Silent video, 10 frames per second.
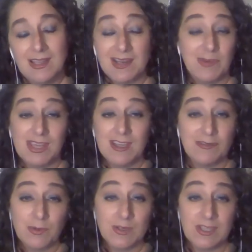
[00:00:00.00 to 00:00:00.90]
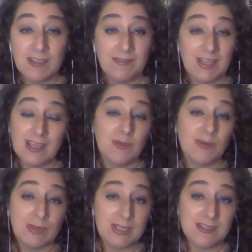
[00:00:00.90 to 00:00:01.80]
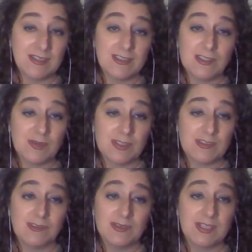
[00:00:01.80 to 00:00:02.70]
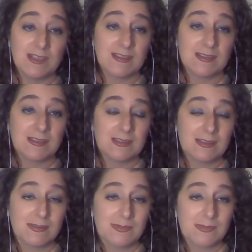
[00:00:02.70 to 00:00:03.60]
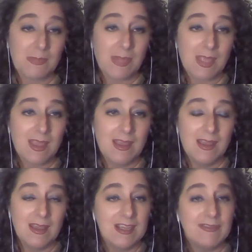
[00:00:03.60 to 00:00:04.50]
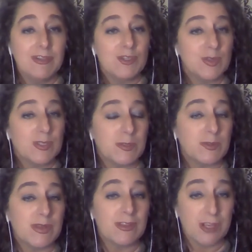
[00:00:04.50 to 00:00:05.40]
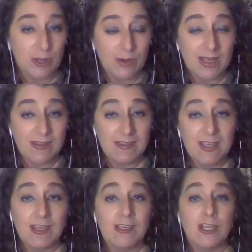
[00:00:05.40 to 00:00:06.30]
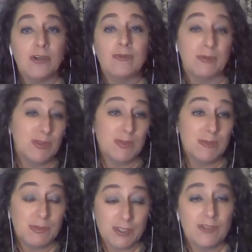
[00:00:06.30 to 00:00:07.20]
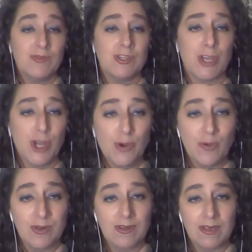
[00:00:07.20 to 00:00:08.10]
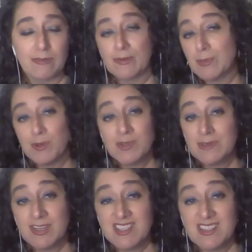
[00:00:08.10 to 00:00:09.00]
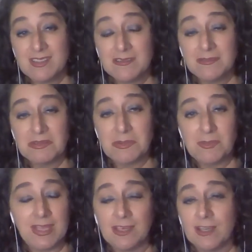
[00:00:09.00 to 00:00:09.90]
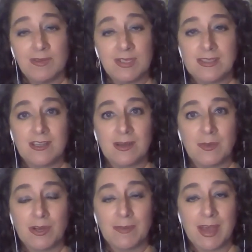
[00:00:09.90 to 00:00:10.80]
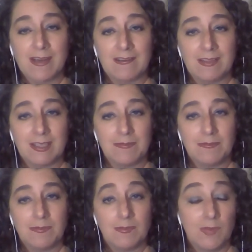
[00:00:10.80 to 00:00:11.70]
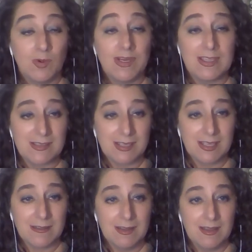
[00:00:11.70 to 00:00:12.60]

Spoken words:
We can't afford to give anyone reasons to exclude Texas. Given the choice between the known and the unknown, most people choose the known. And for most of us, being known doesn't come automatically, nor easily,